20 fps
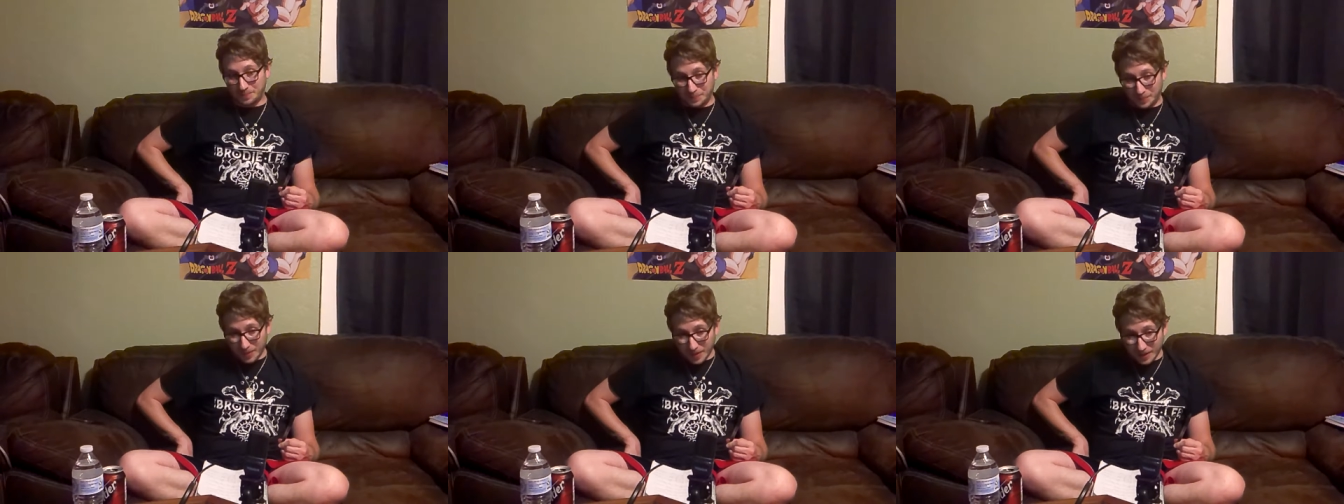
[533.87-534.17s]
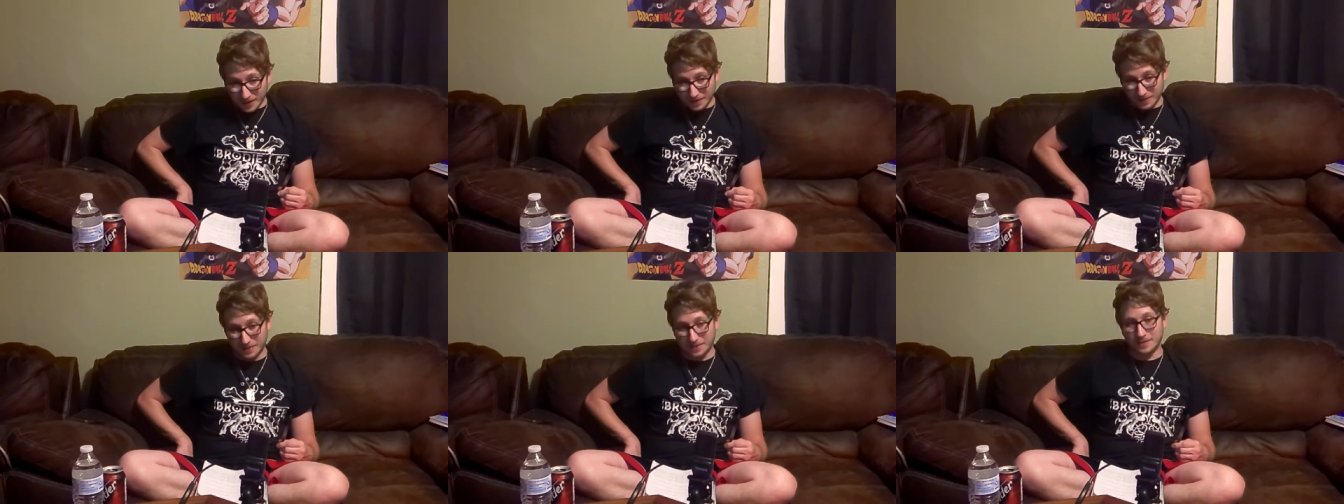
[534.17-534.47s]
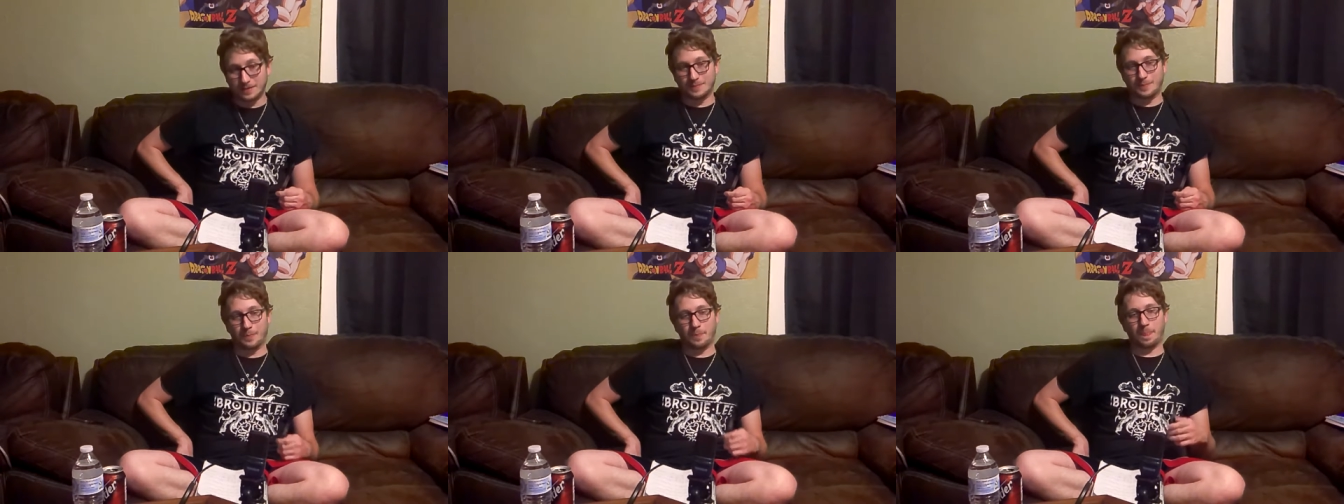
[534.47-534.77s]
but
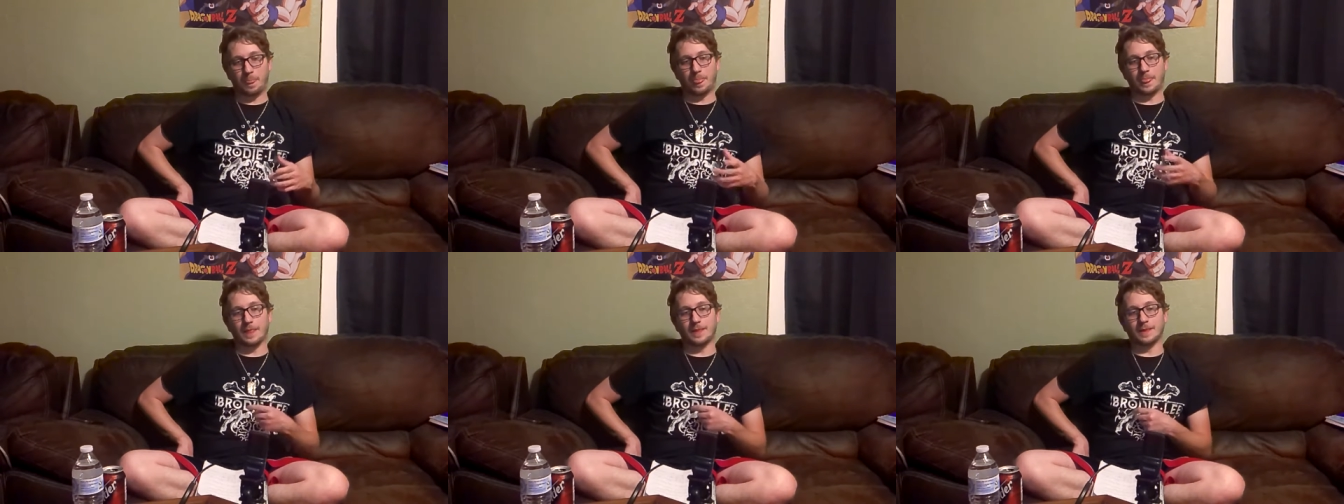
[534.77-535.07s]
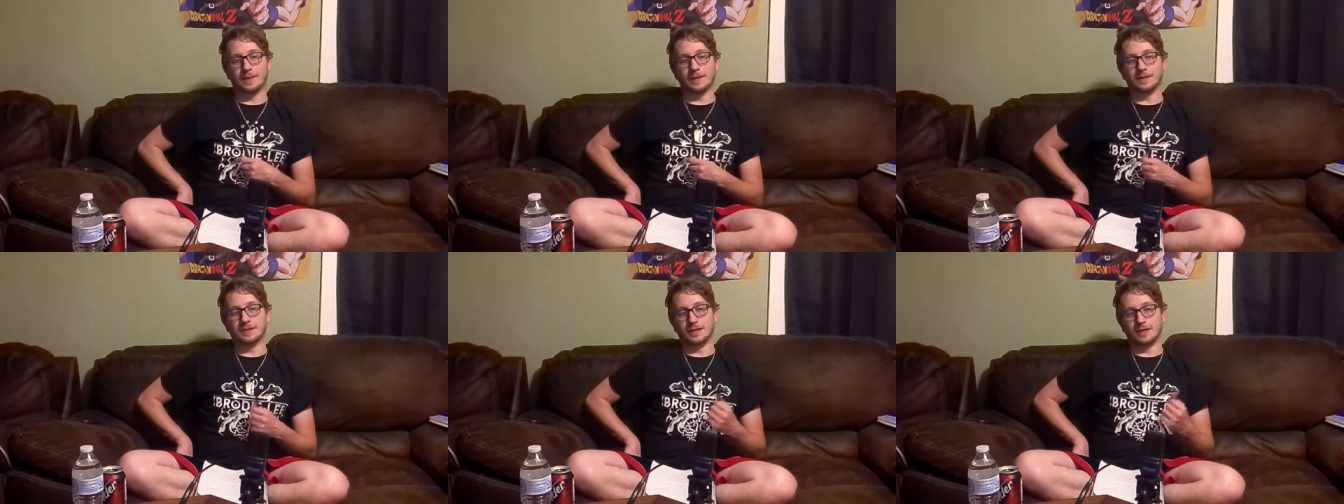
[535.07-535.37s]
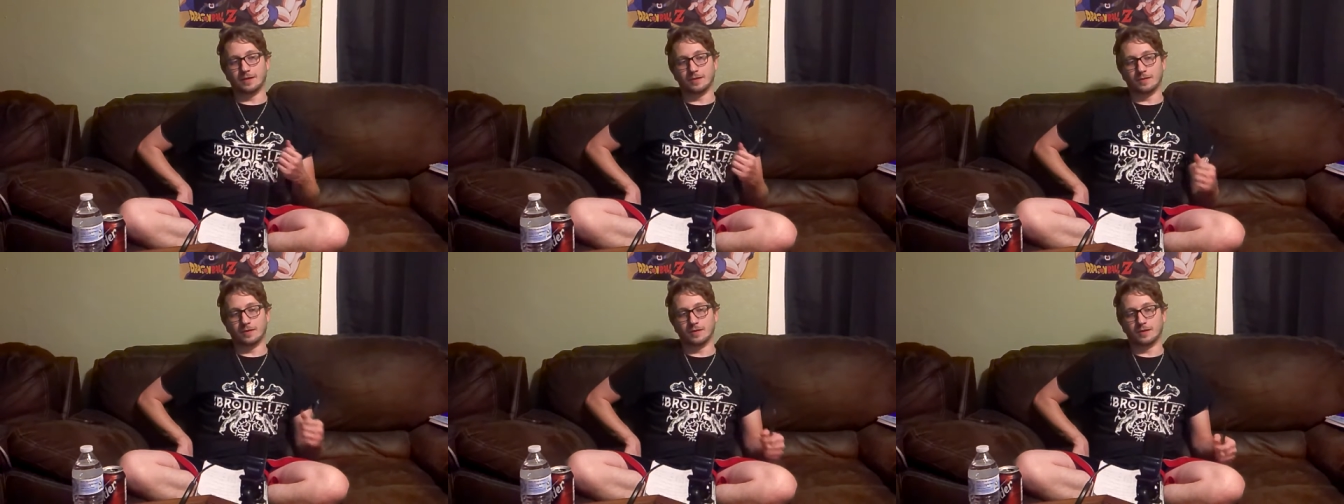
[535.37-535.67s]
the
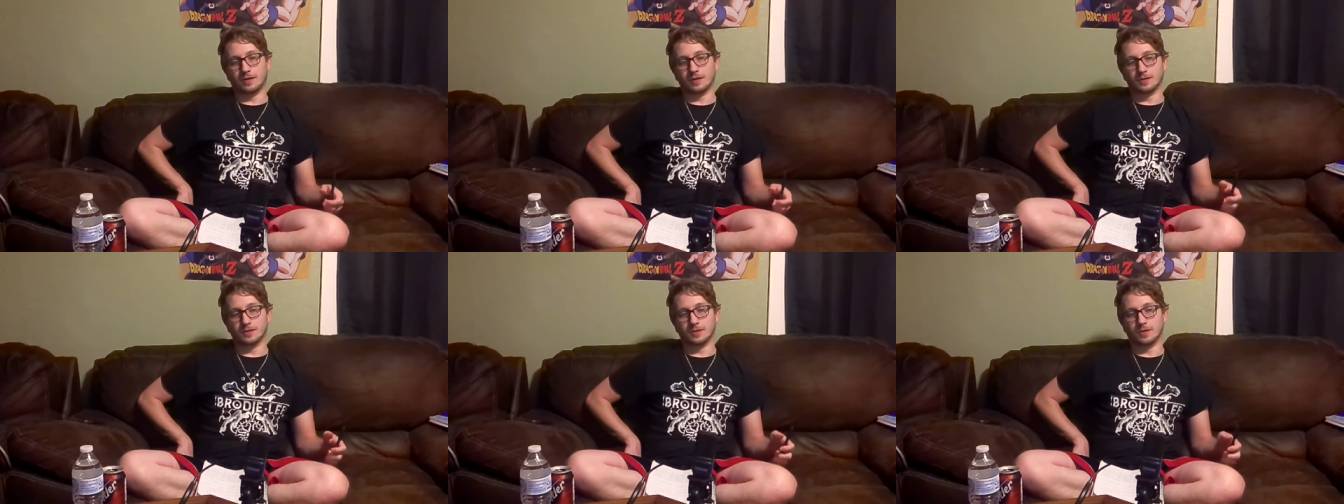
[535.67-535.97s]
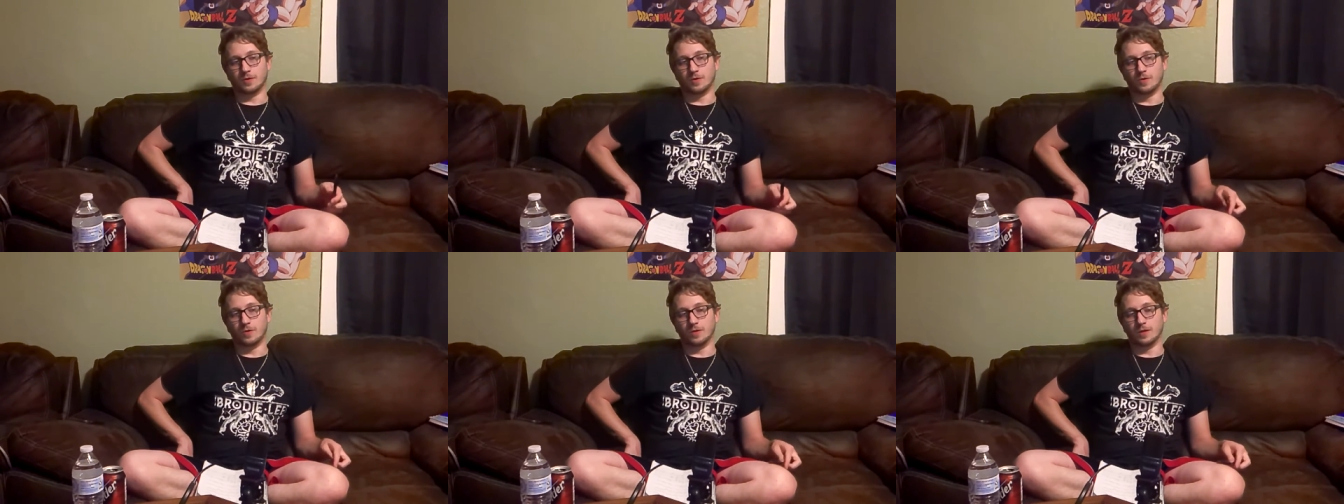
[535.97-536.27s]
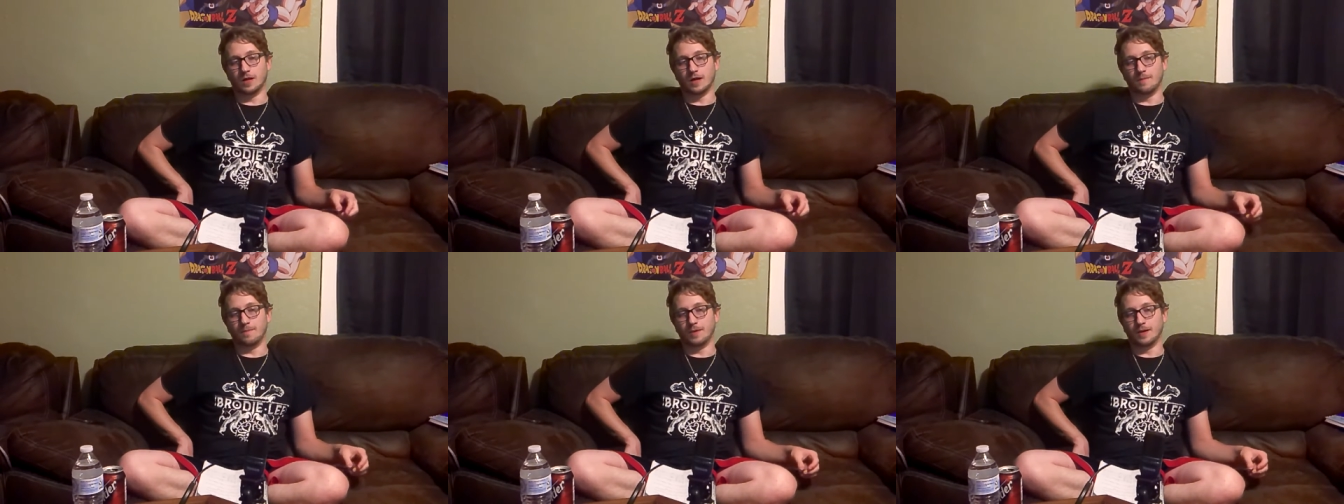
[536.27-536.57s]
dialogue is a whole
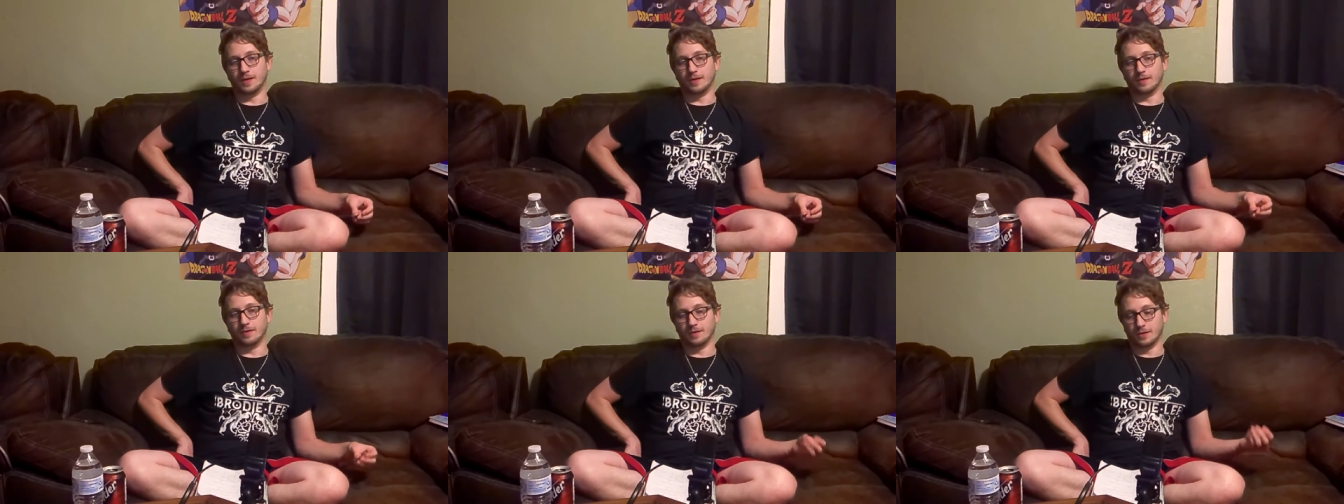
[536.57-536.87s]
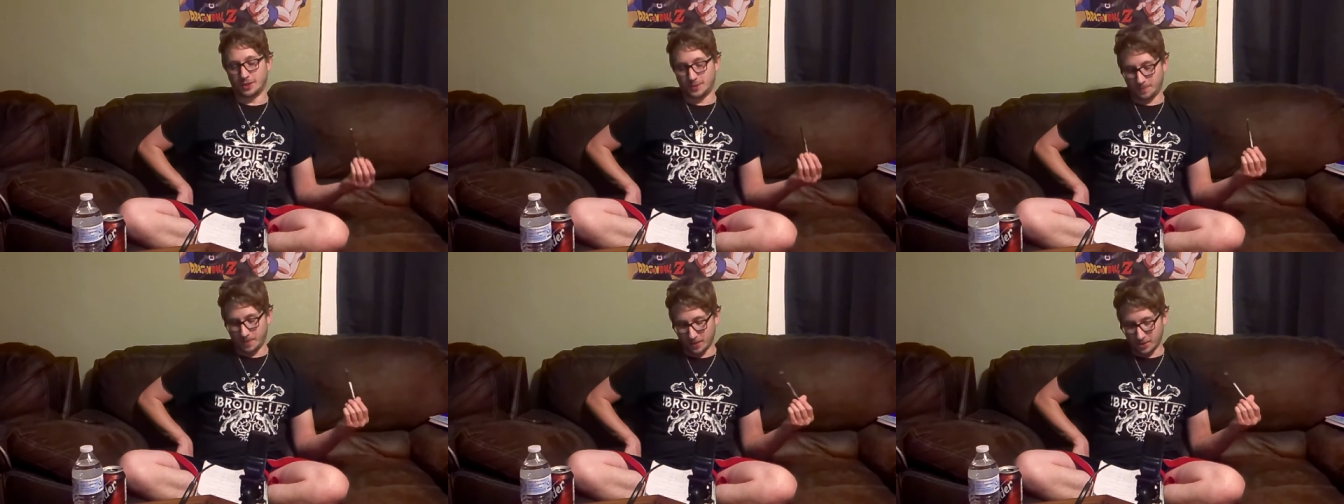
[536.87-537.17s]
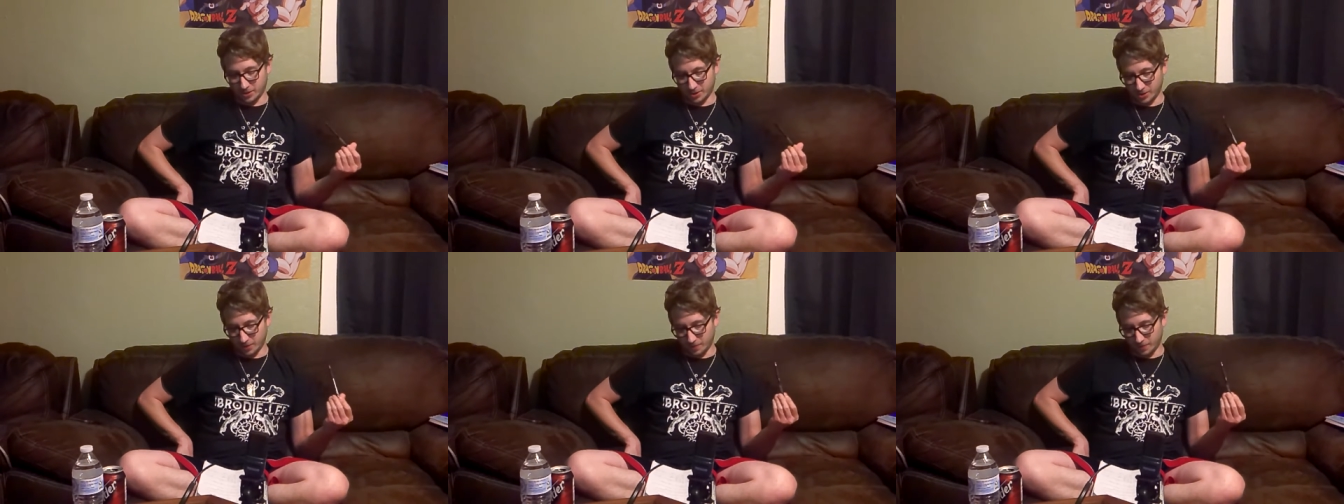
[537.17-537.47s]
lot better,
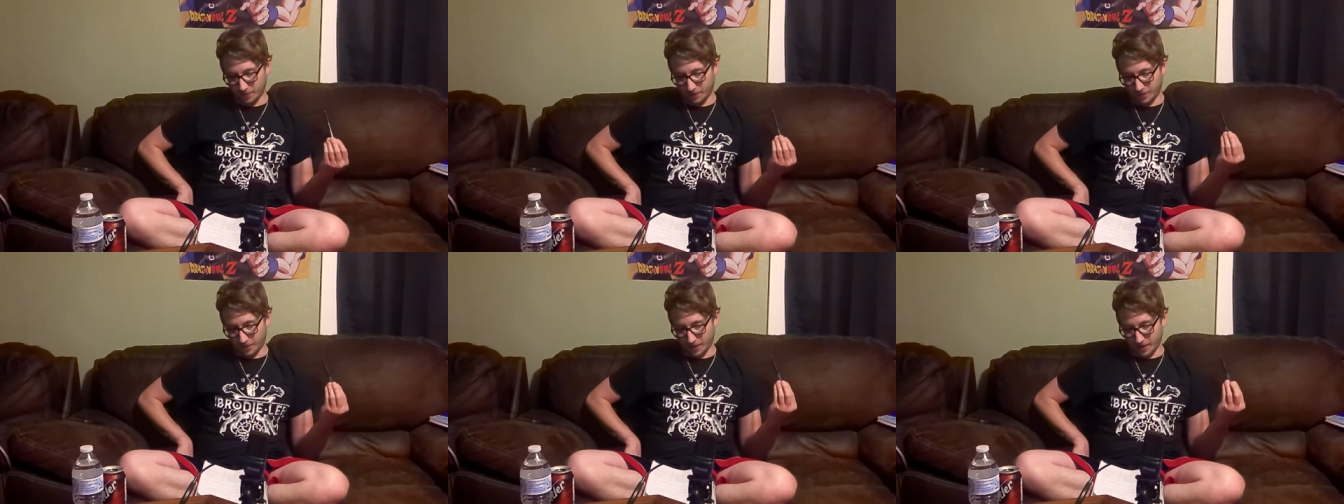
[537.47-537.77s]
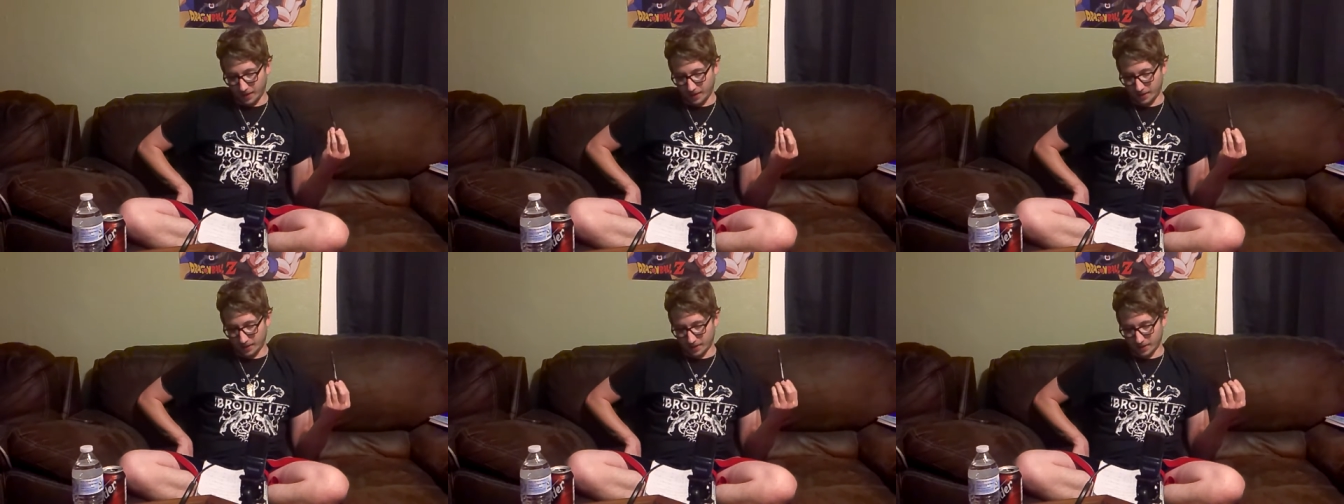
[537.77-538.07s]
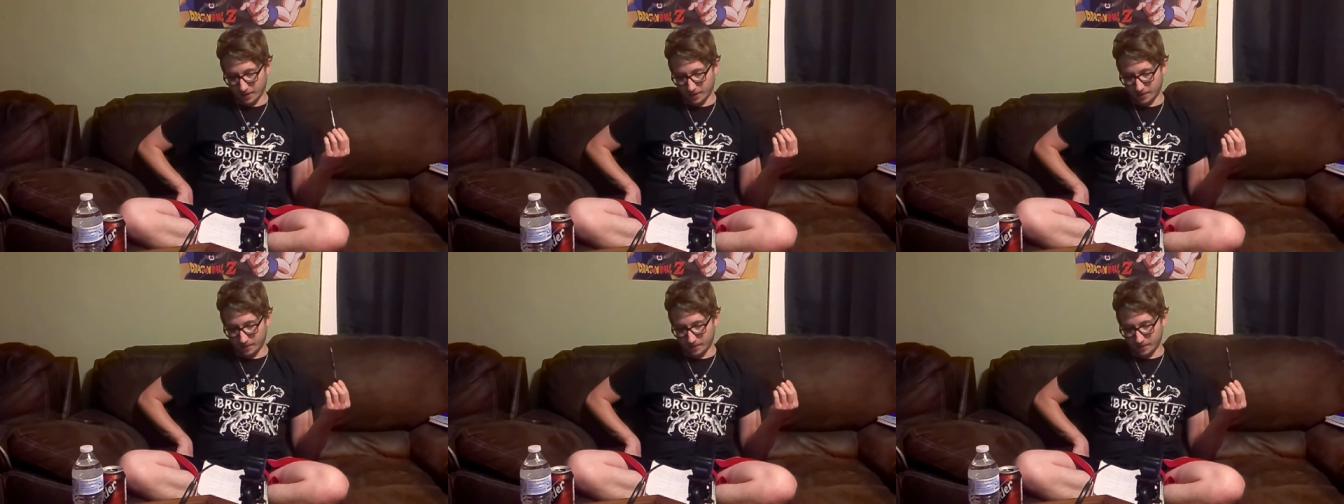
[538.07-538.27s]
especially with like